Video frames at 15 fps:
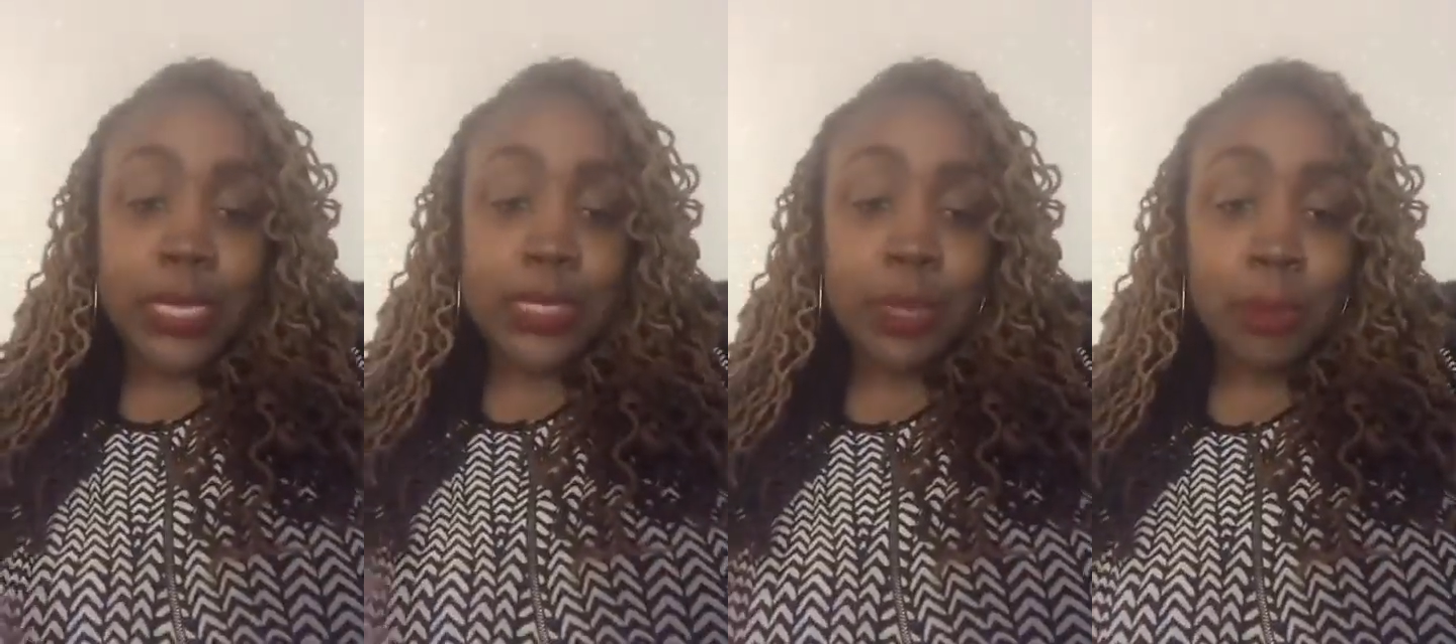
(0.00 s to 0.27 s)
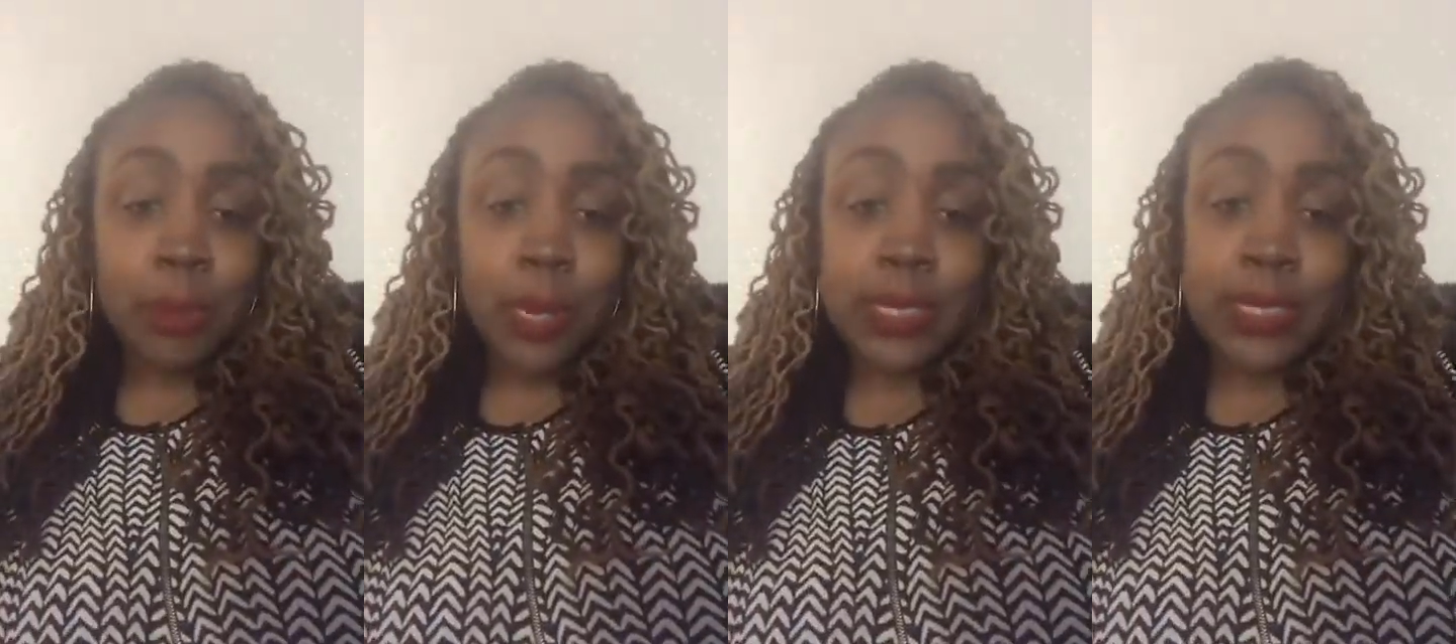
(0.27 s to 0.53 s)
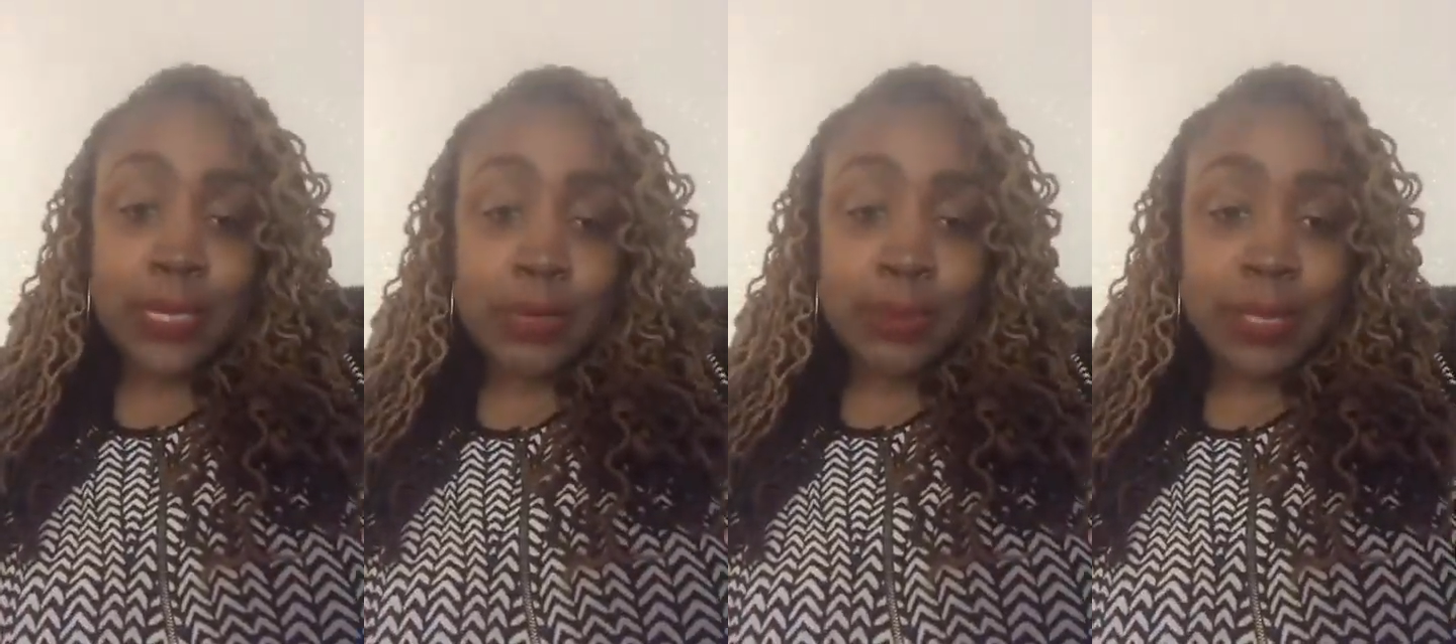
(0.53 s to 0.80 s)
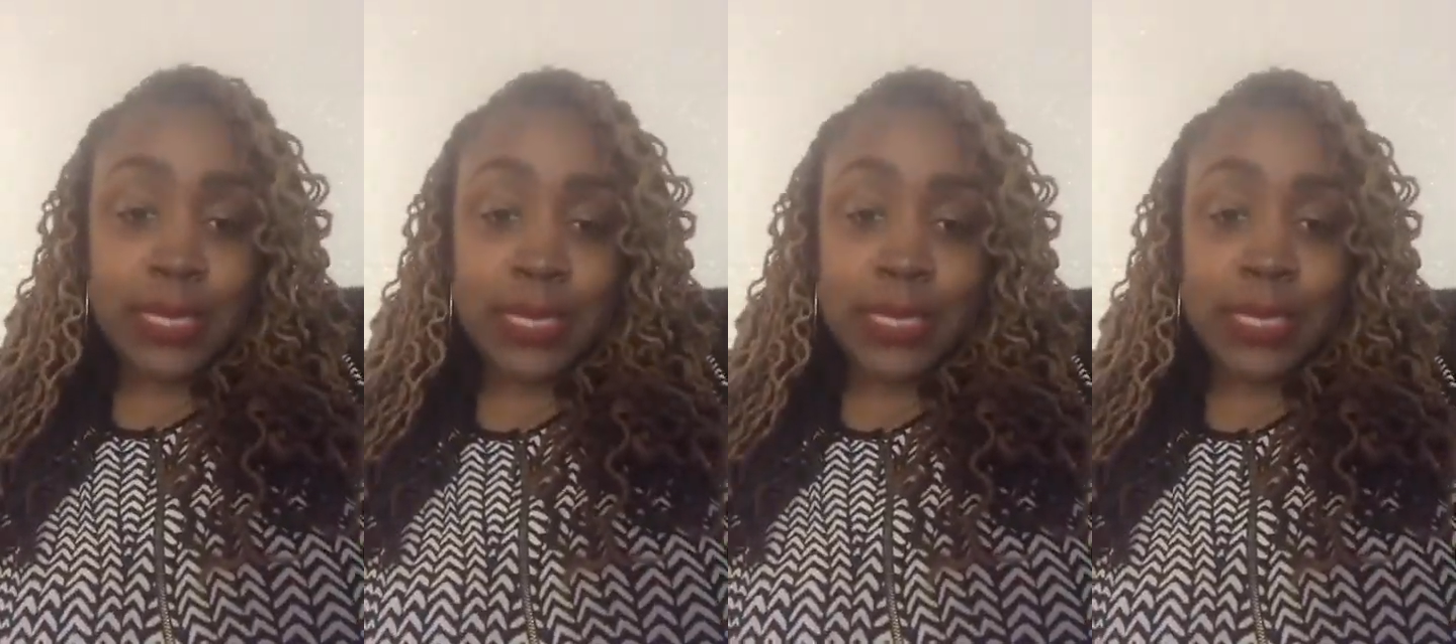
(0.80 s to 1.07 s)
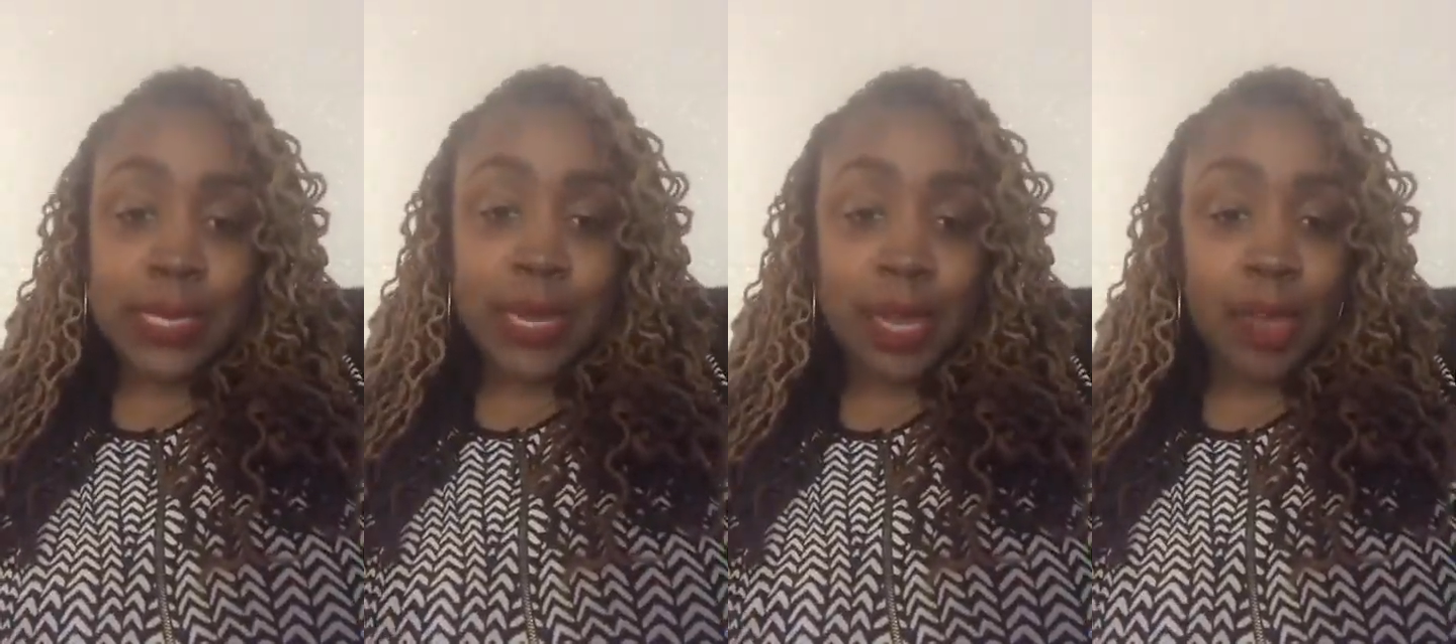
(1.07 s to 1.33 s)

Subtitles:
So Burst Into Books is a